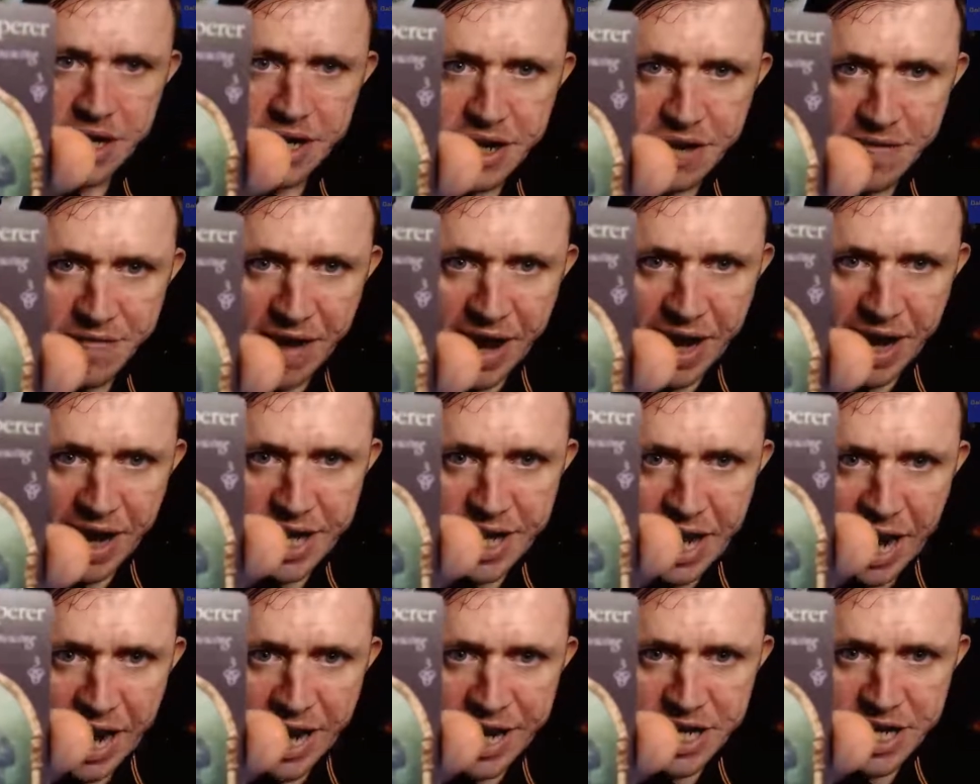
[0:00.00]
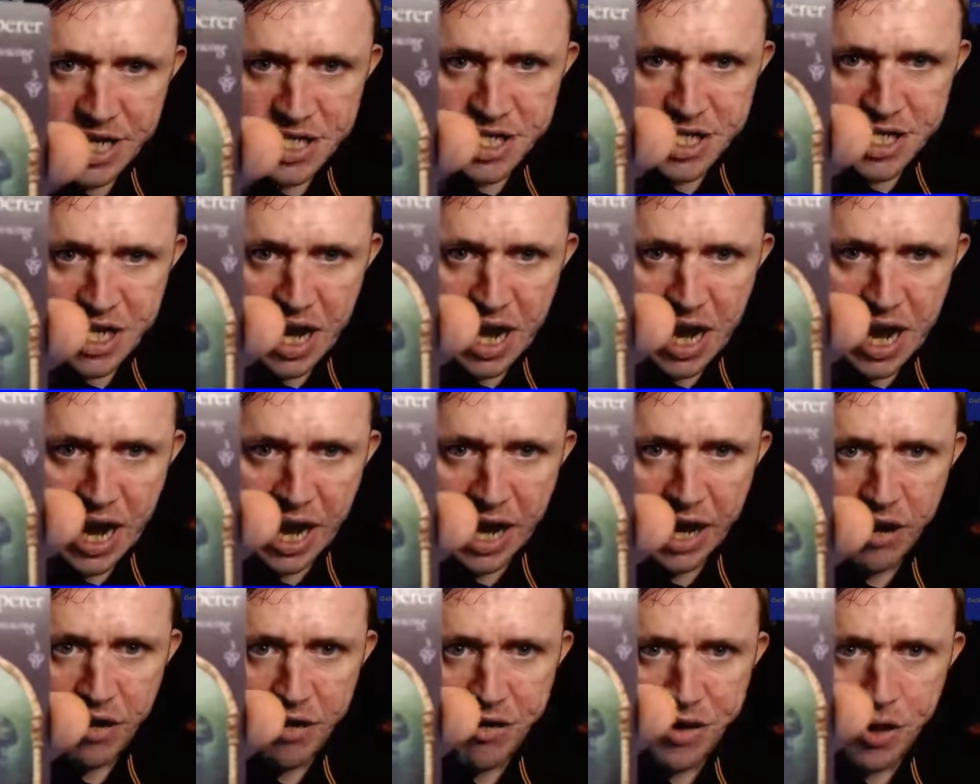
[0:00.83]
Divine guidance,
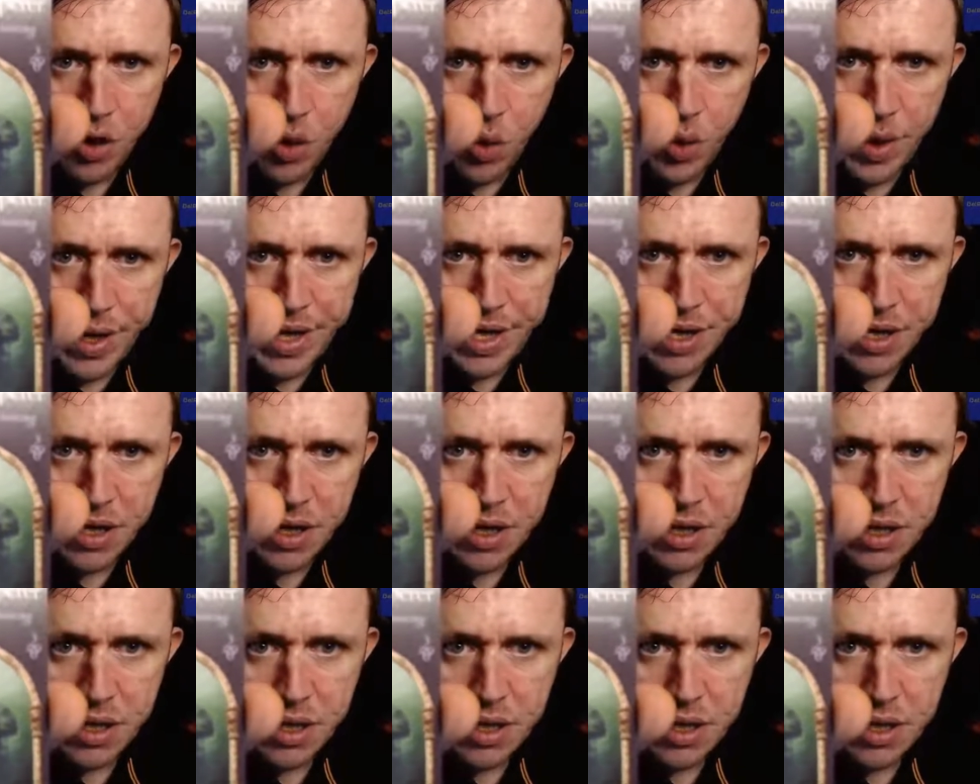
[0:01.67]
higher knowing.